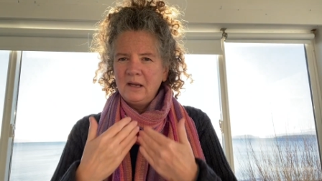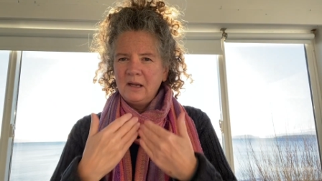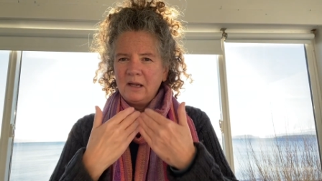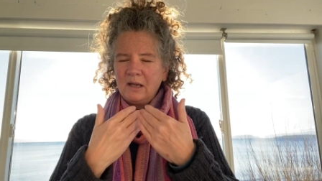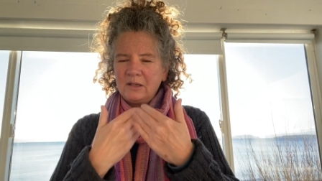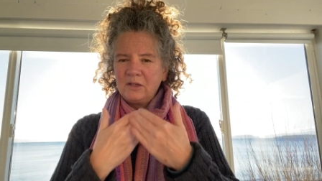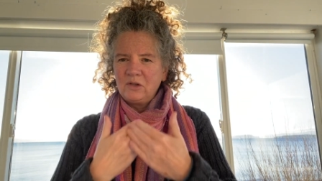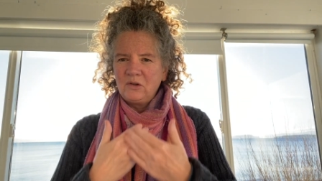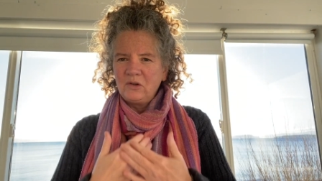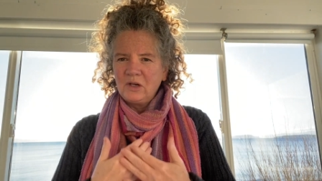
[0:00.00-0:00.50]

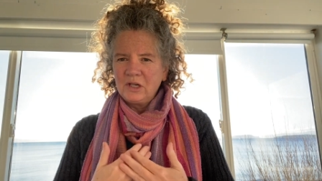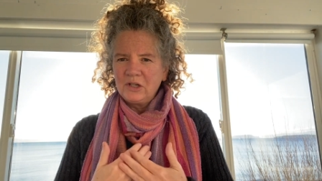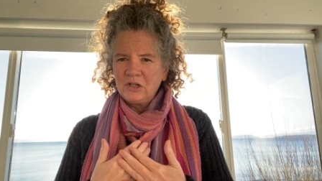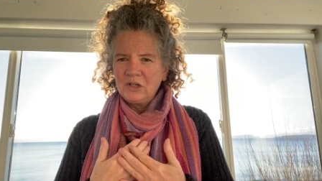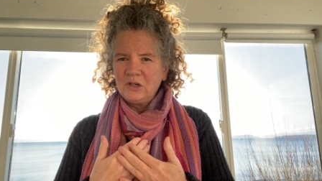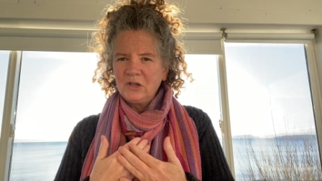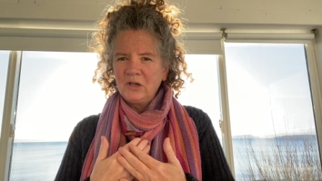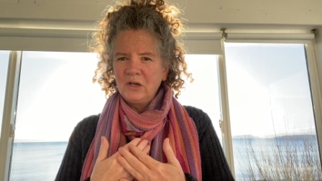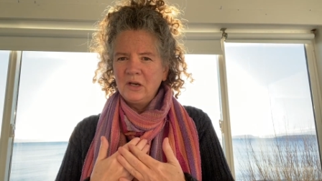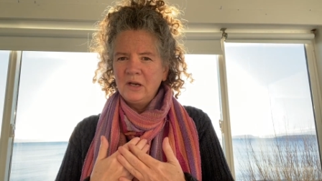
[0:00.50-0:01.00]
a
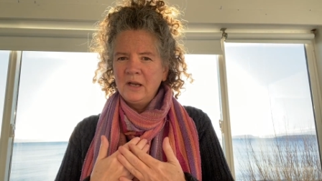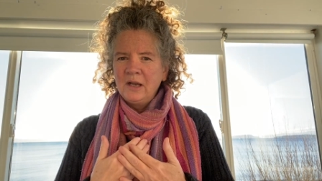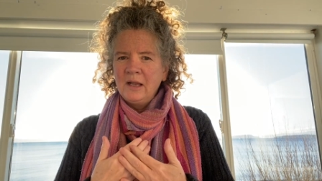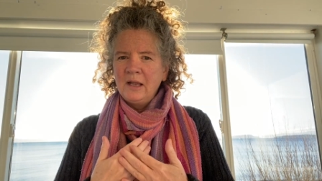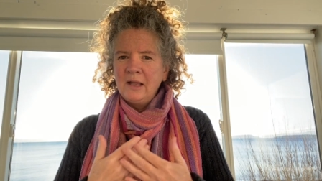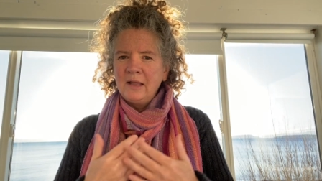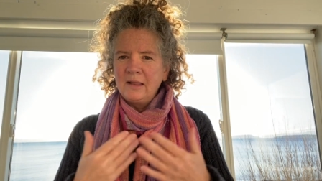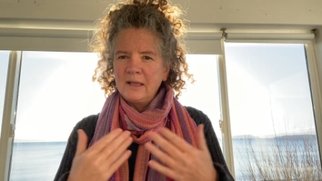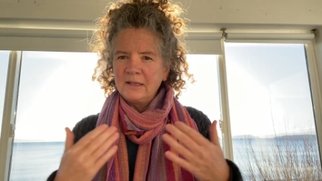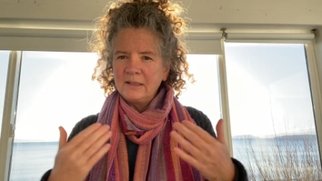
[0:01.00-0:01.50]
structure
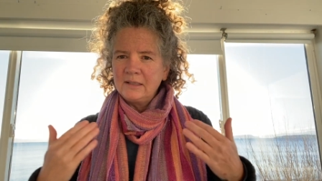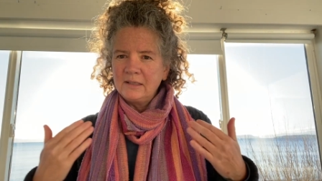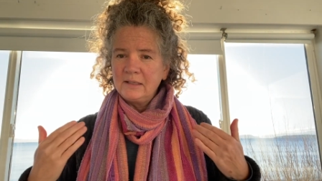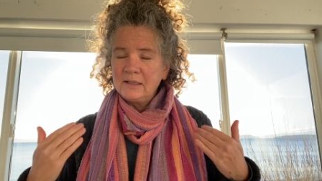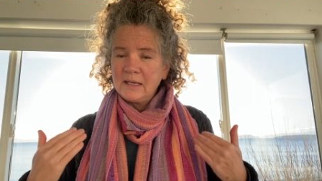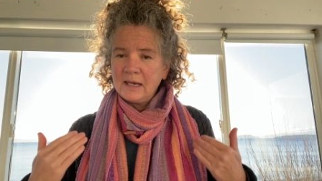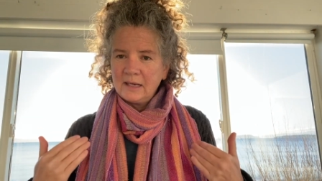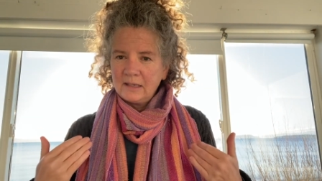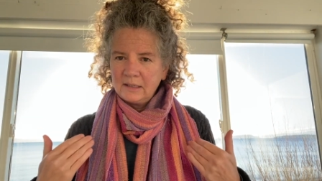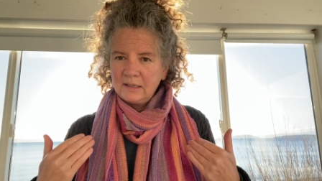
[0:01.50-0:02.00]
that's
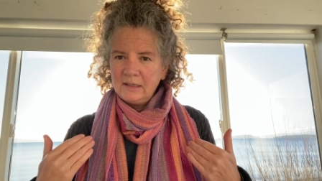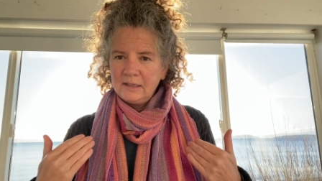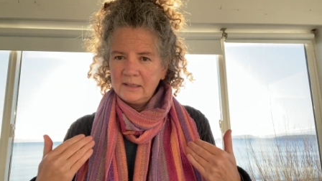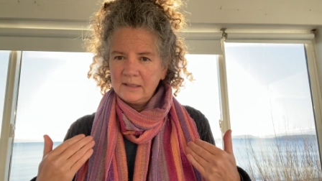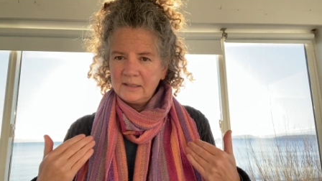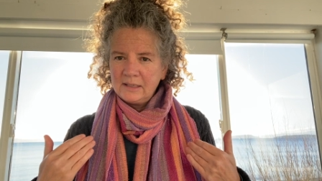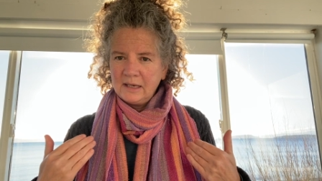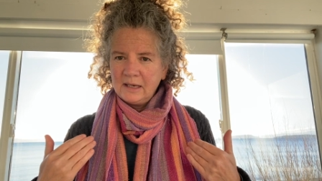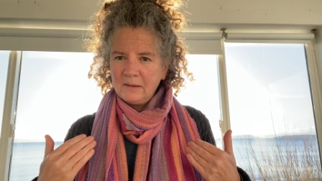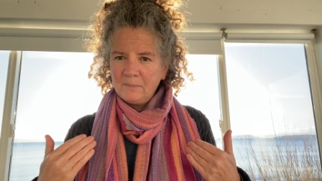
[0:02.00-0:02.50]
exactly the
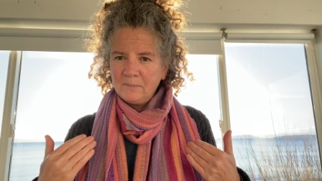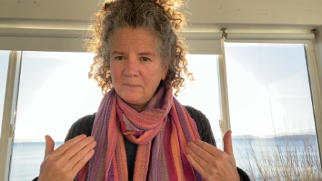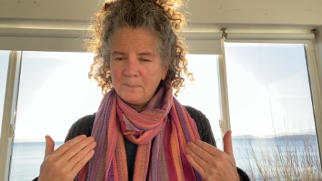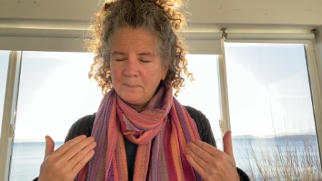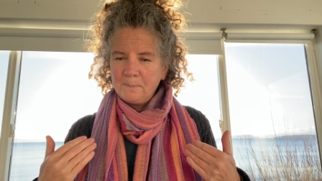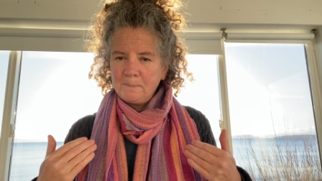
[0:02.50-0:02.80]
same